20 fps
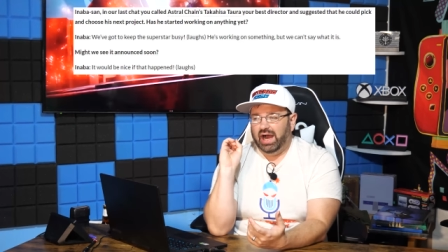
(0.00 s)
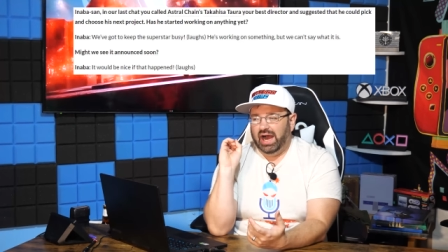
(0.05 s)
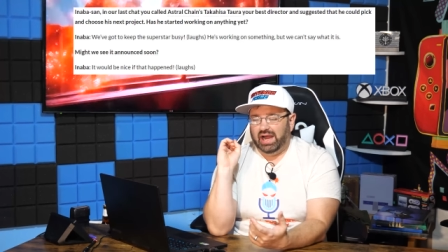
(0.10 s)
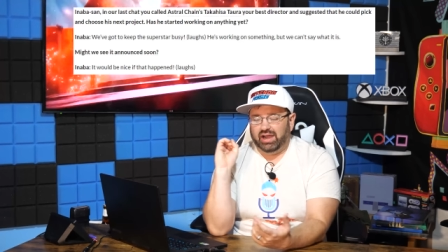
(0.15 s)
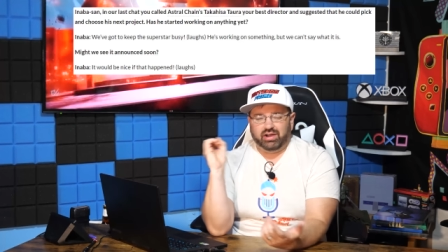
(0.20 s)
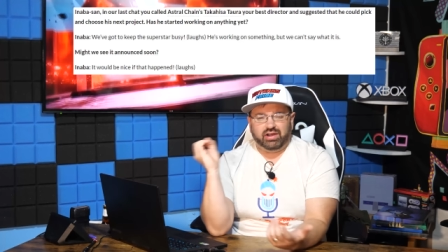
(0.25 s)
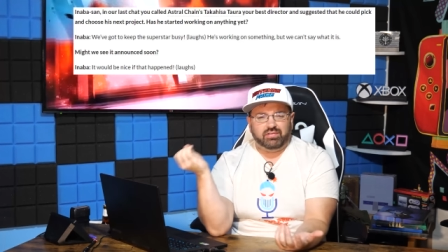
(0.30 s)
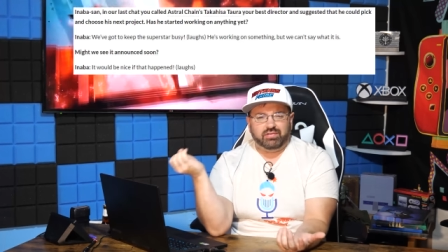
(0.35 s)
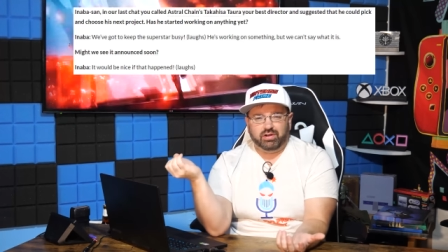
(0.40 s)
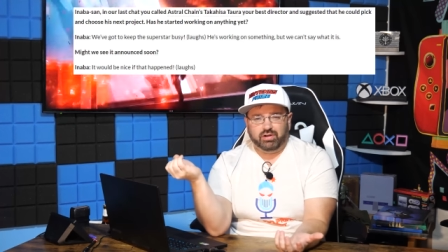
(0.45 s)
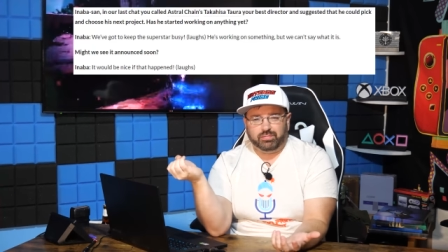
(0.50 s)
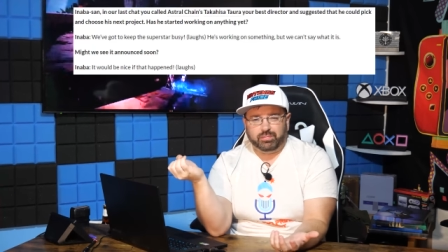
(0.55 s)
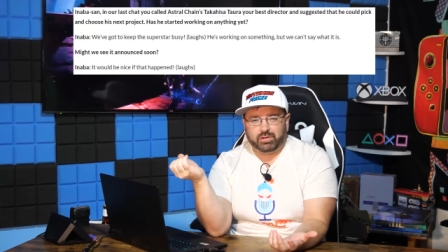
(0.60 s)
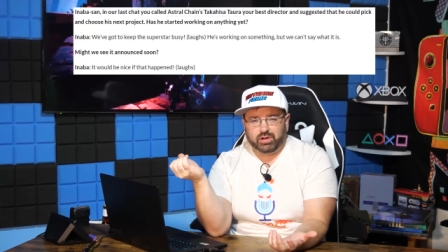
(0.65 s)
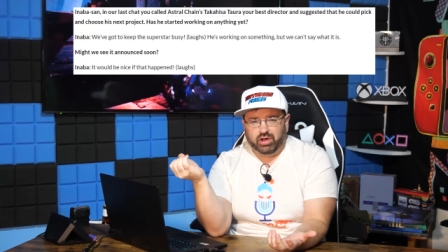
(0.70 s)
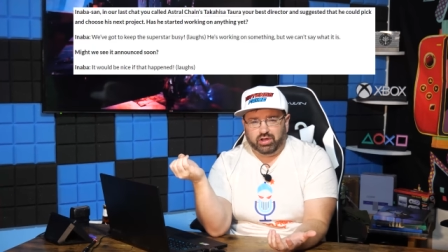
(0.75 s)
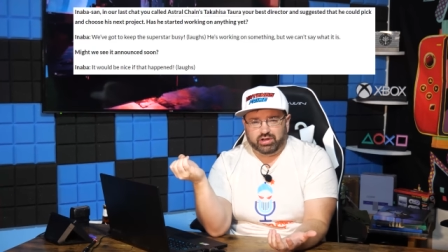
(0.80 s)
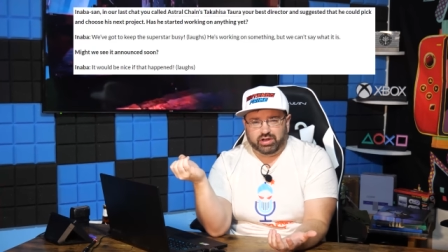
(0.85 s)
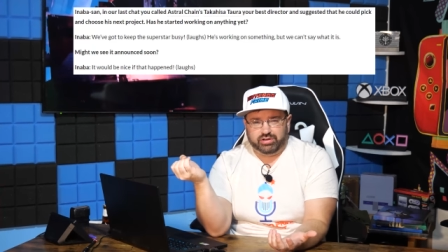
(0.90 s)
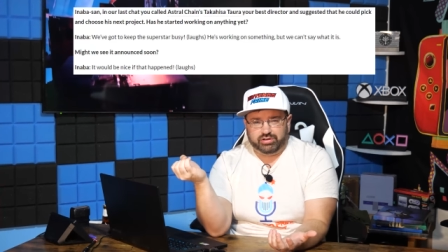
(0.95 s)
I don't even know if we
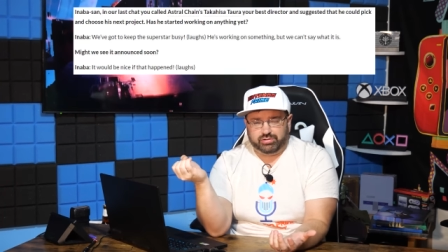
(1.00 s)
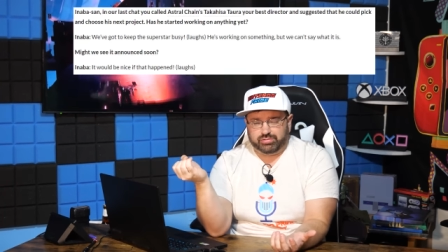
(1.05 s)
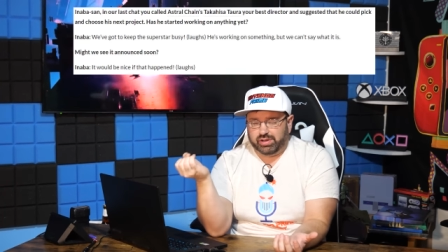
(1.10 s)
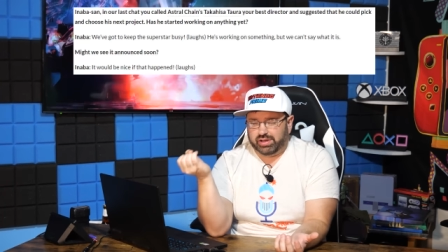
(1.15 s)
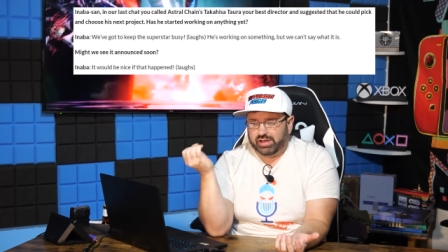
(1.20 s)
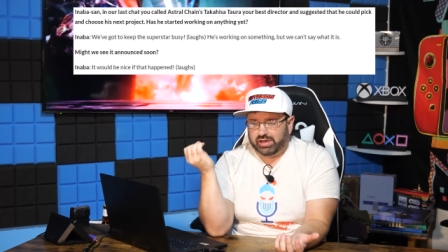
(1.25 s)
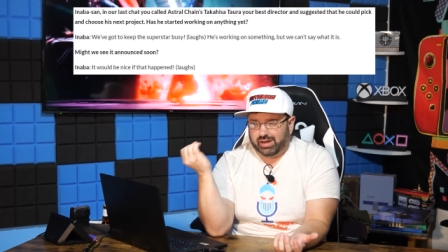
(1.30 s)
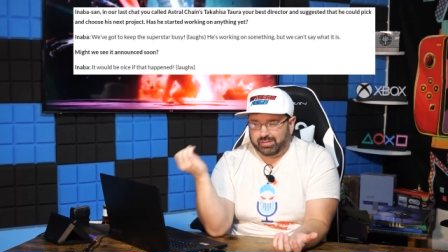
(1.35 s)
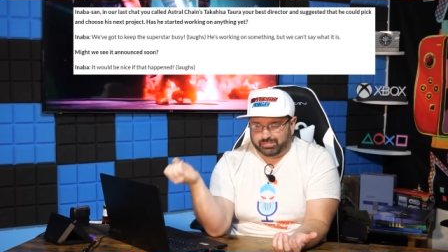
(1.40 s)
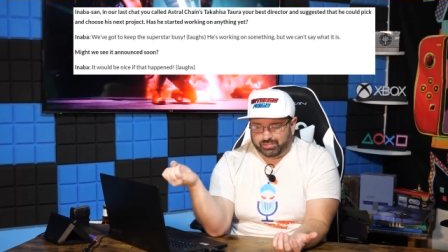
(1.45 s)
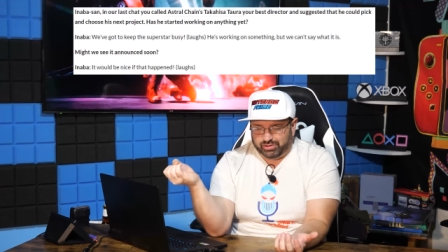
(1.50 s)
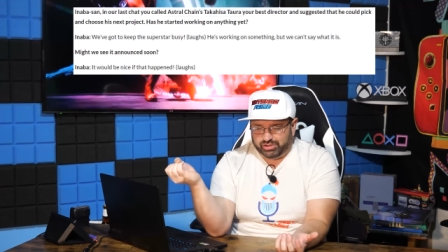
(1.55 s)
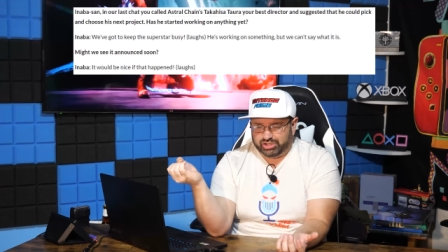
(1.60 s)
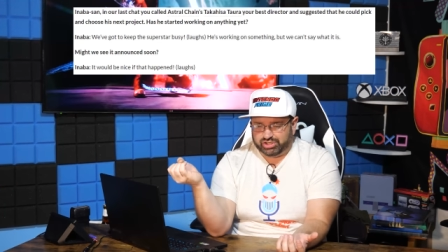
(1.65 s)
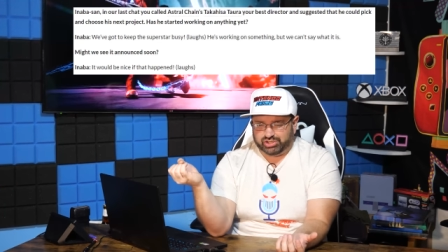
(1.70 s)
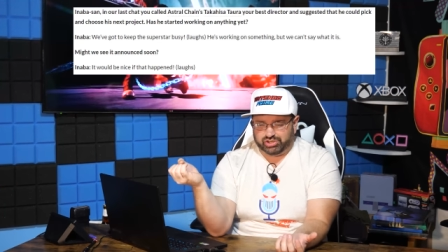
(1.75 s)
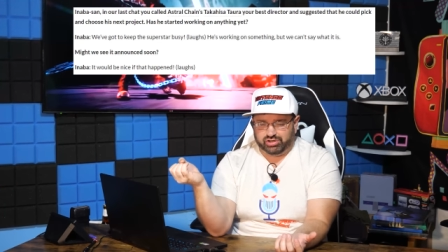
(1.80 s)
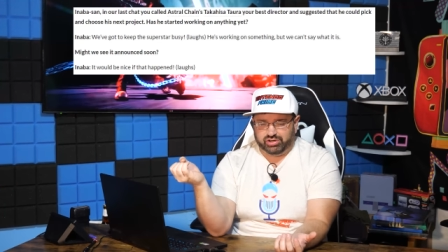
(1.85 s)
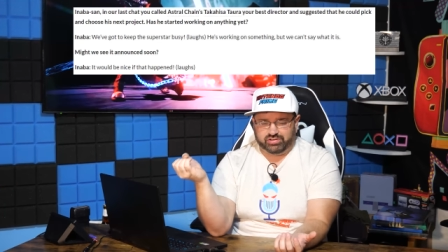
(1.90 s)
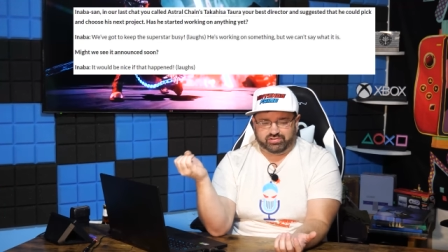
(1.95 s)
call it underrated. I'm pretty
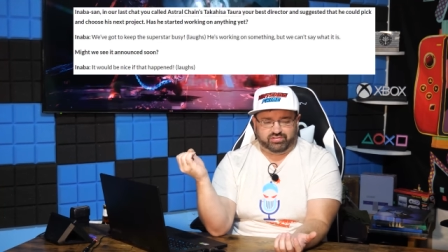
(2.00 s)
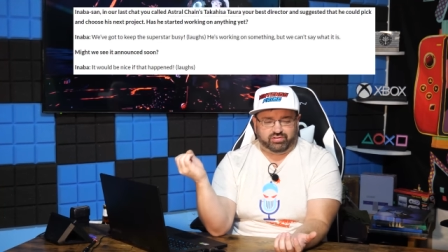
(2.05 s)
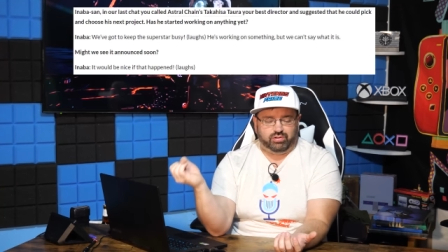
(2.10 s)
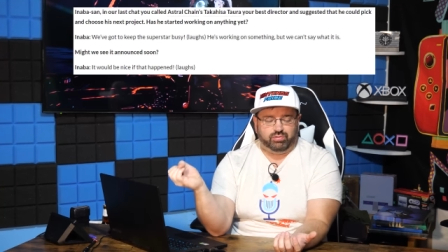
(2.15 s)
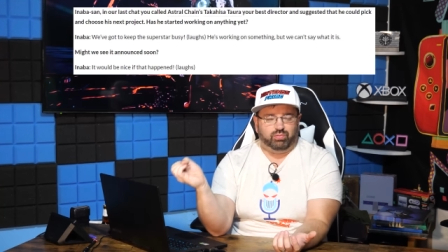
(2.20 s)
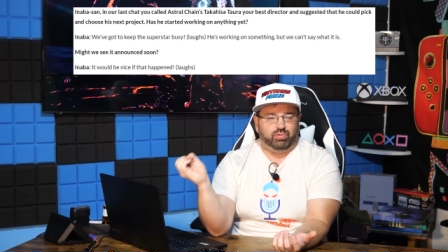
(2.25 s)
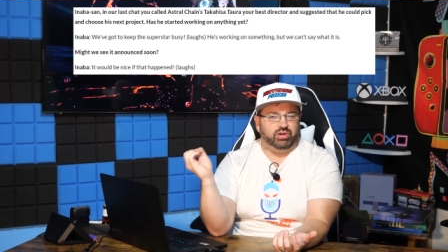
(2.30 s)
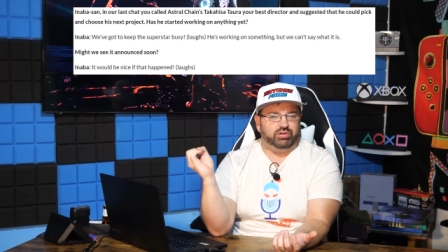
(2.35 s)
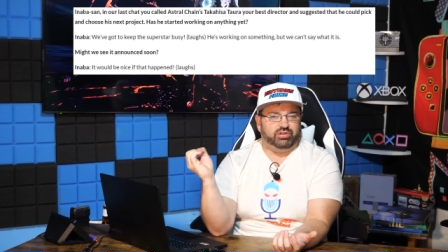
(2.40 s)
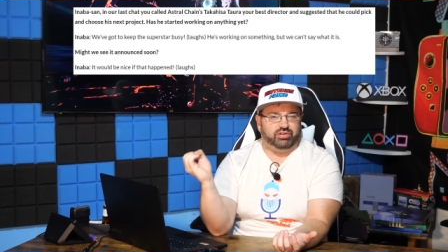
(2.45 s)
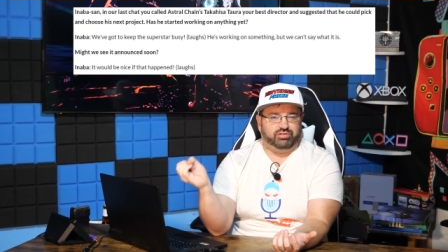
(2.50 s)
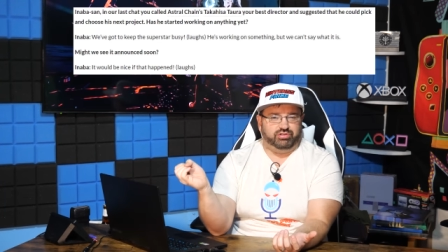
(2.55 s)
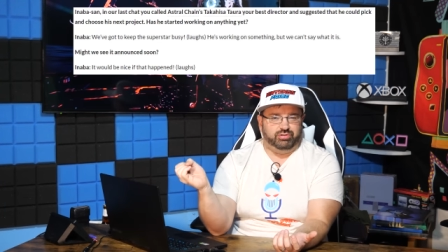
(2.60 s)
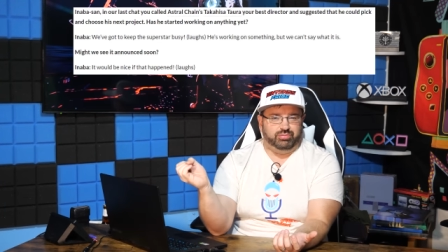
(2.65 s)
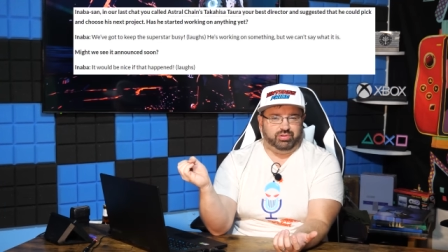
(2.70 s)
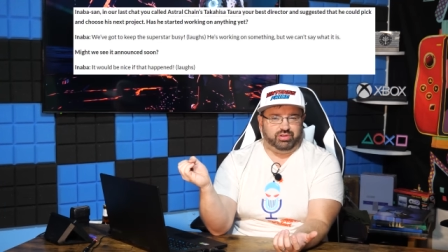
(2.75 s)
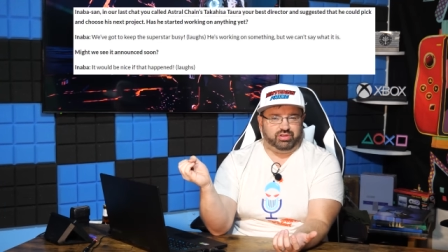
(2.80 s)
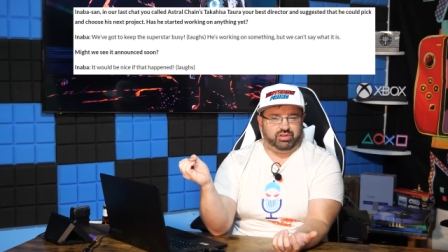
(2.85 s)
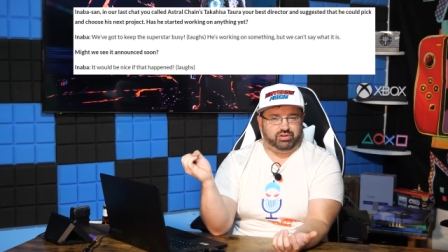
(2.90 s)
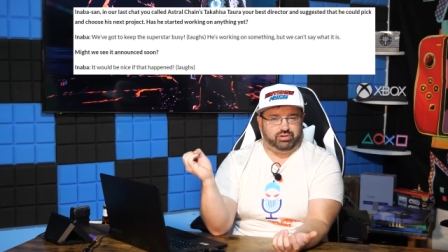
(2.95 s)
sure it sold one to
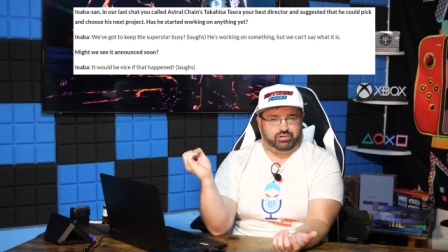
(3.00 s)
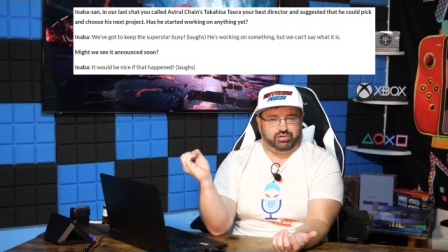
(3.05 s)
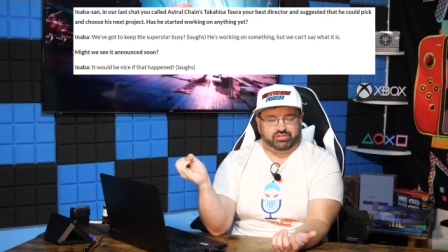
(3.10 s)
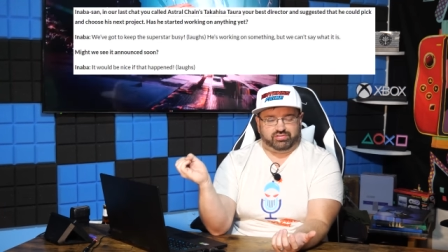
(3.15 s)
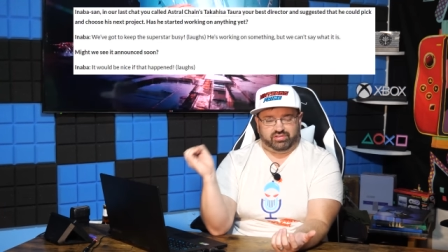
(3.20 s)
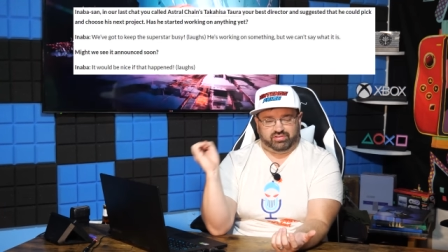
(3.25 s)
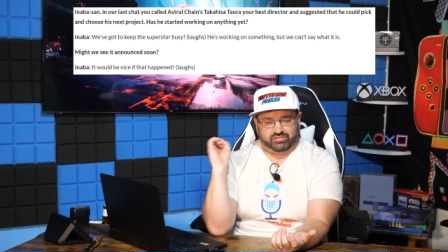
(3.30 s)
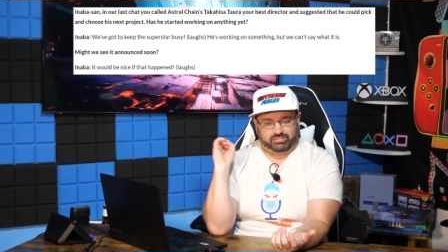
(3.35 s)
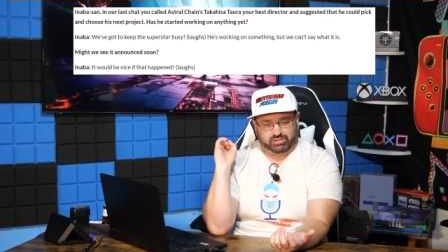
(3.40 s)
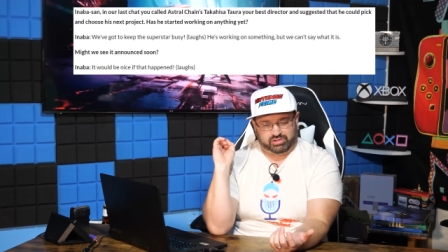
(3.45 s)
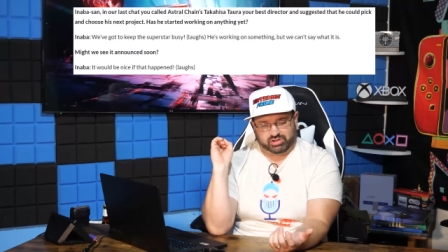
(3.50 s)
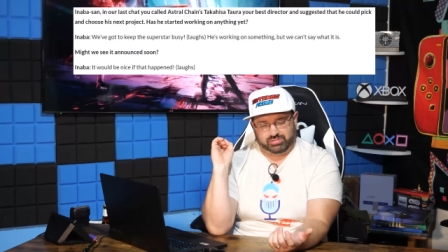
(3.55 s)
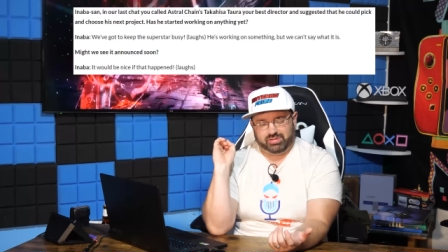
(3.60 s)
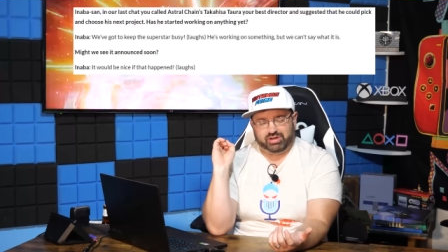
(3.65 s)
two million units on Switch.